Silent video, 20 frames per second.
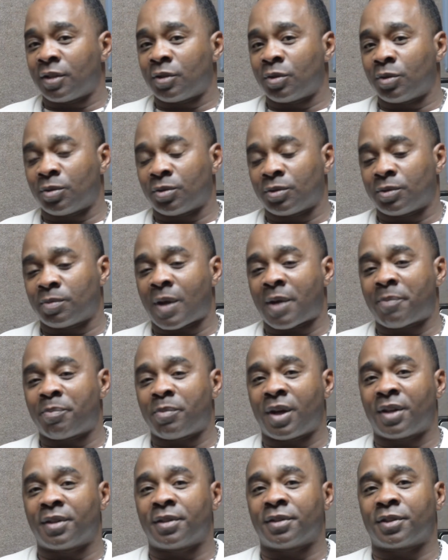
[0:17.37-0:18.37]
who was my
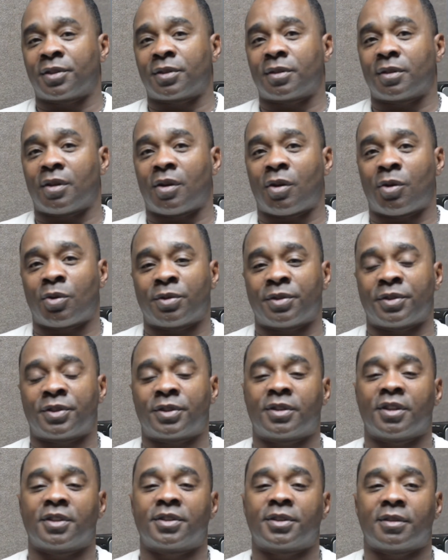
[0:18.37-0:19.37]
mother's older
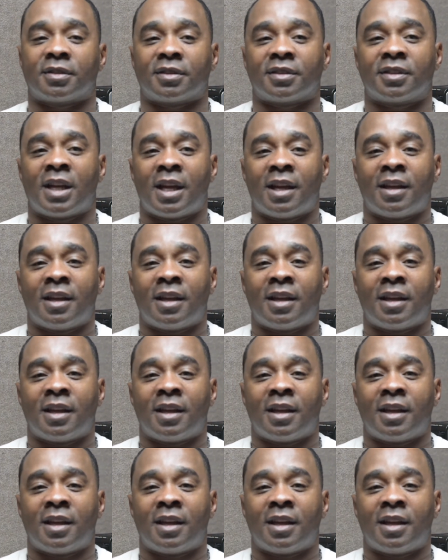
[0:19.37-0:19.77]
sister,